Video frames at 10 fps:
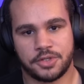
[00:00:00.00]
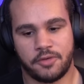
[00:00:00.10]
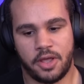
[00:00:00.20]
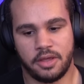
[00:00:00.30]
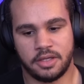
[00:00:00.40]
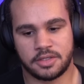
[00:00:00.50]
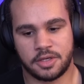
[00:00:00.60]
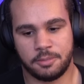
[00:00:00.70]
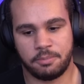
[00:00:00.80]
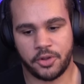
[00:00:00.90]
first of all, it's
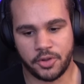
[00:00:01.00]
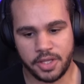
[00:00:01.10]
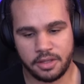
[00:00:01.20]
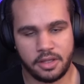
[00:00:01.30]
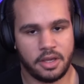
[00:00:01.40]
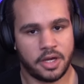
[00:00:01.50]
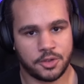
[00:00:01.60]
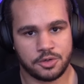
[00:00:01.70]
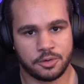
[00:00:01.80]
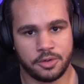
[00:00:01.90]
completely
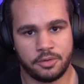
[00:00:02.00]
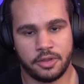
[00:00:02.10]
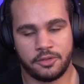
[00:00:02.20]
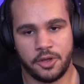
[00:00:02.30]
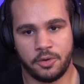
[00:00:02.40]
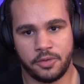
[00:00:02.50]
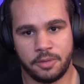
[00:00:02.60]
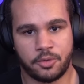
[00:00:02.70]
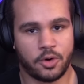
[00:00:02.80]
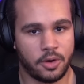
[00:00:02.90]
untrue that the
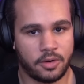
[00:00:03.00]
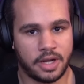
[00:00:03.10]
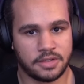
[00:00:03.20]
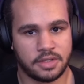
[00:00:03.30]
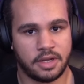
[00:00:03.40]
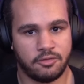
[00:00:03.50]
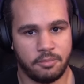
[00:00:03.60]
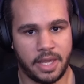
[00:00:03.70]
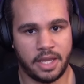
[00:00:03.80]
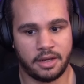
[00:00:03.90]
only progress that I've
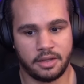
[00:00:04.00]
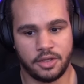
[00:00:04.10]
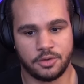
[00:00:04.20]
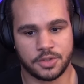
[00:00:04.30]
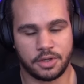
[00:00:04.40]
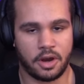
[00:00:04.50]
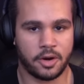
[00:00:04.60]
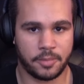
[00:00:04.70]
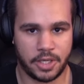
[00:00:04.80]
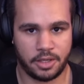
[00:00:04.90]
made using
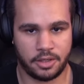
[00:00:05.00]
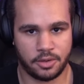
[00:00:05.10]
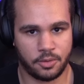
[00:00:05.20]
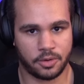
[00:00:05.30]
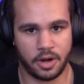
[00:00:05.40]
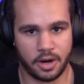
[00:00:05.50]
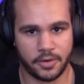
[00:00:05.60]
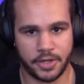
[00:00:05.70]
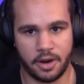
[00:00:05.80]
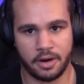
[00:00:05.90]
RPE or
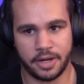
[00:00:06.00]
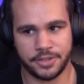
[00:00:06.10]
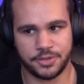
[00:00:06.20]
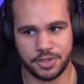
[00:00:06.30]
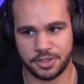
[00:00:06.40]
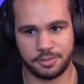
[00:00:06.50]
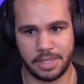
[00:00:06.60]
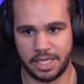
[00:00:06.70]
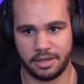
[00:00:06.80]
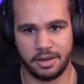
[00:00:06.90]
RIR has just
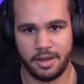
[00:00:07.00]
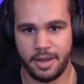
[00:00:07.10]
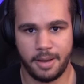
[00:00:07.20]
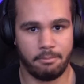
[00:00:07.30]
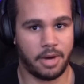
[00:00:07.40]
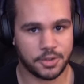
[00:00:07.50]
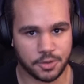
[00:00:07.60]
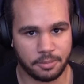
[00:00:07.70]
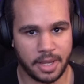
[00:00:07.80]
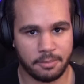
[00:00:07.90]
been
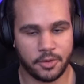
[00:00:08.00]
muscle